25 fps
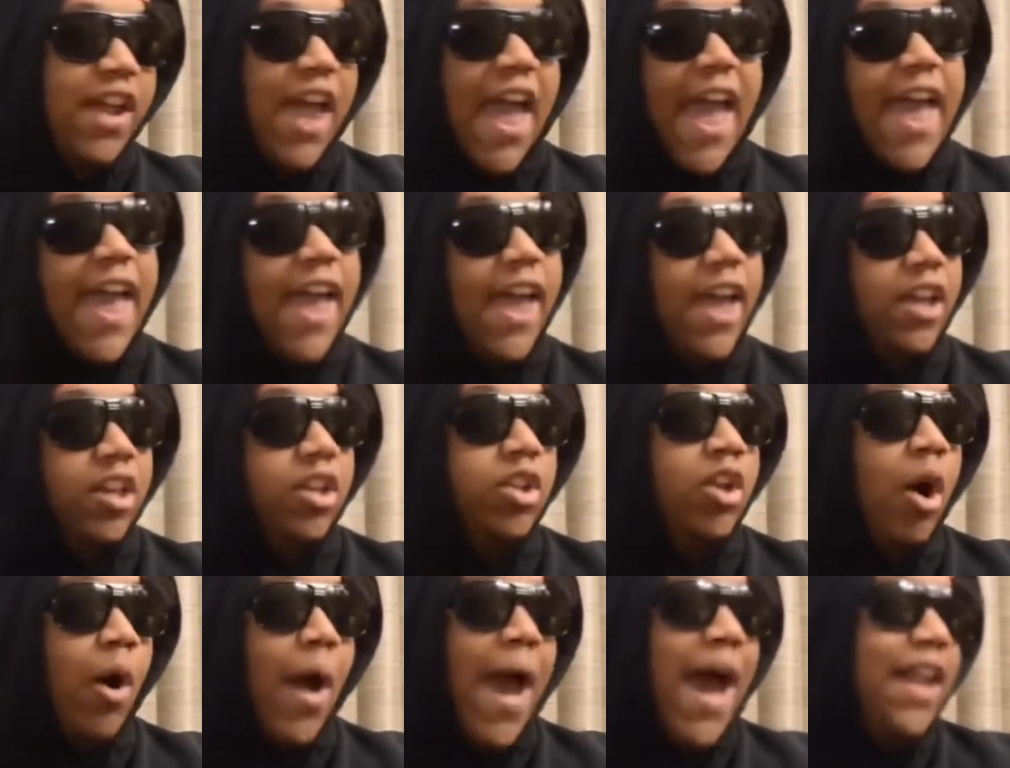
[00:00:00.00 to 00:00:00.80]
And,
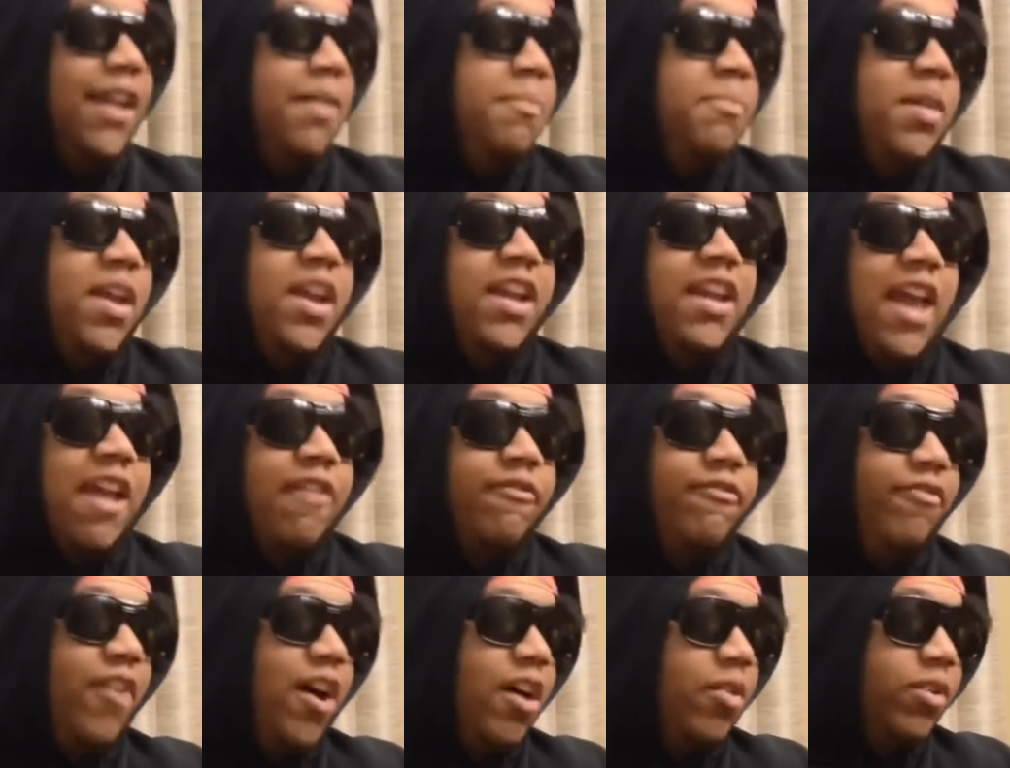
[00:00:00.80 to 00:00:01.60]
Alan Bean
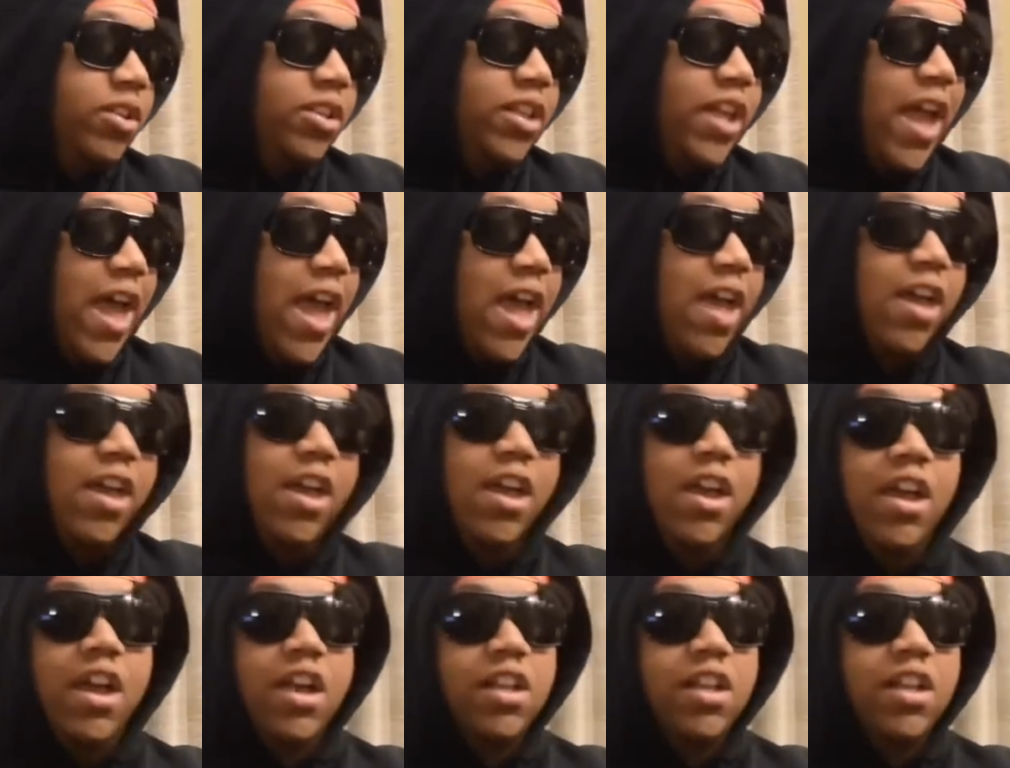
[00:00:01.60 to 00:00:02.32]
ain't fuck with that.